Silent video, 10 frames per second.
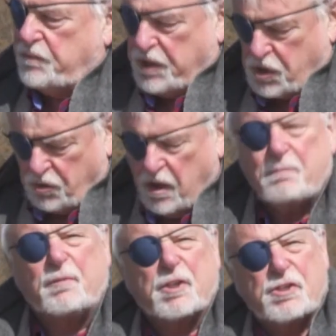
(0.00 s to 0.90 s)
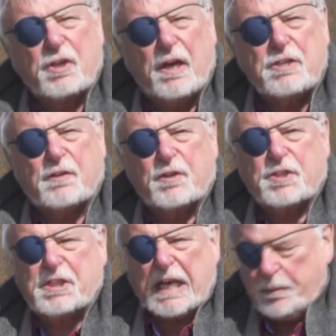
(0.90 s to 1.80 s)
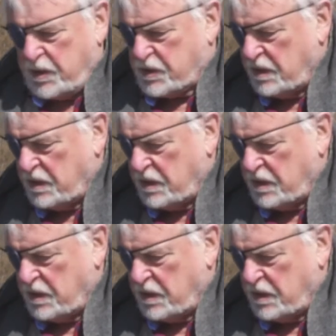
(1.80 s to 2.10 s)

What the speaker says: describe the size of the sediments.